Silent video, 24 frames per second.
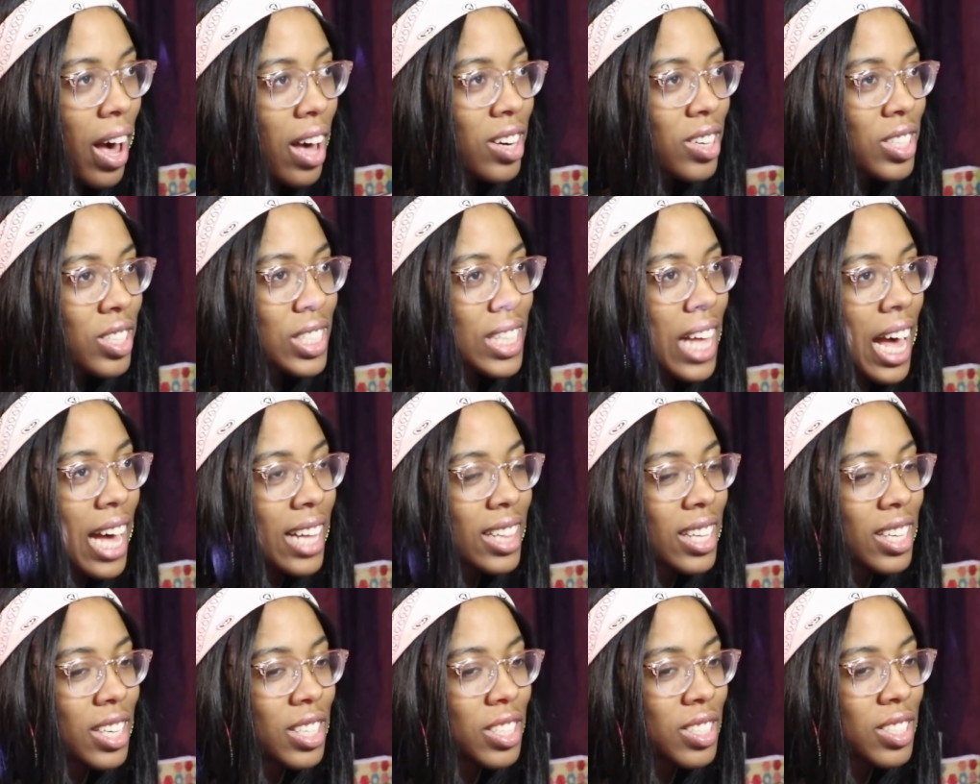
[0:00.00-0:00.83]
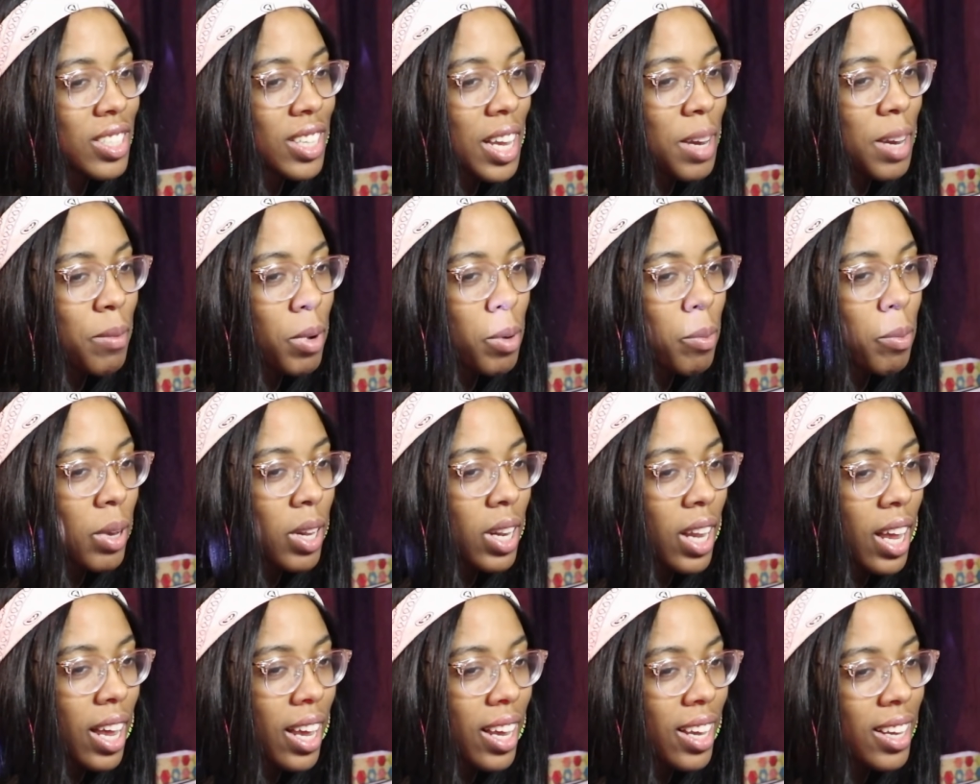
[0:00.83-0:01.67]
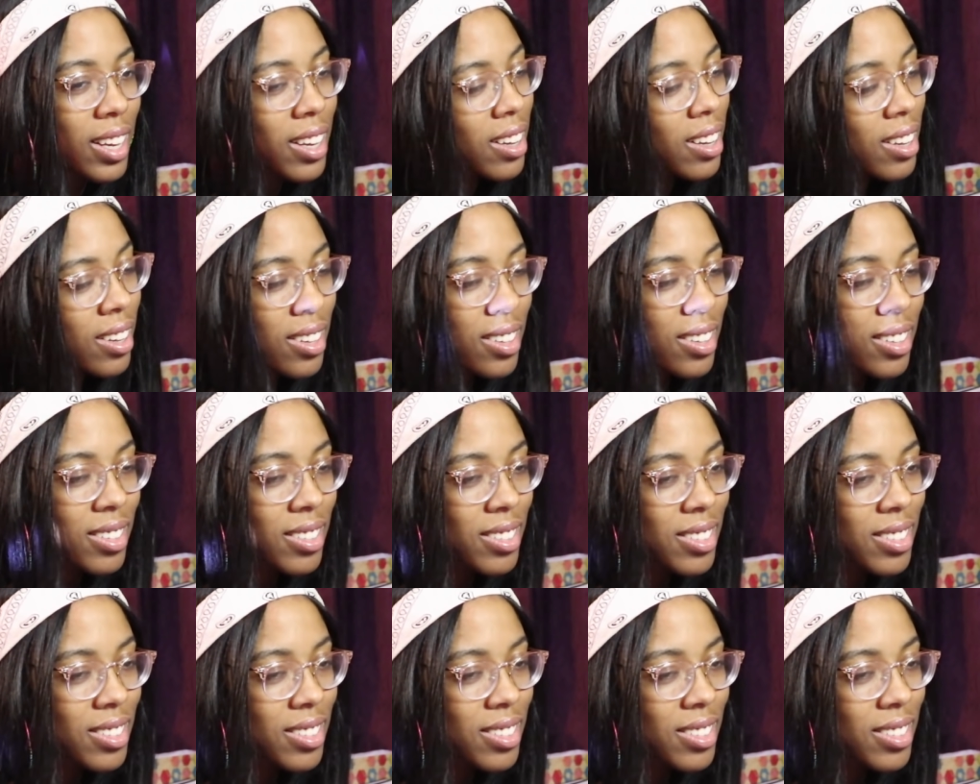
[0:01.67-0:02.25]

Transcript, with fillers: I understand the disclaimer, but like,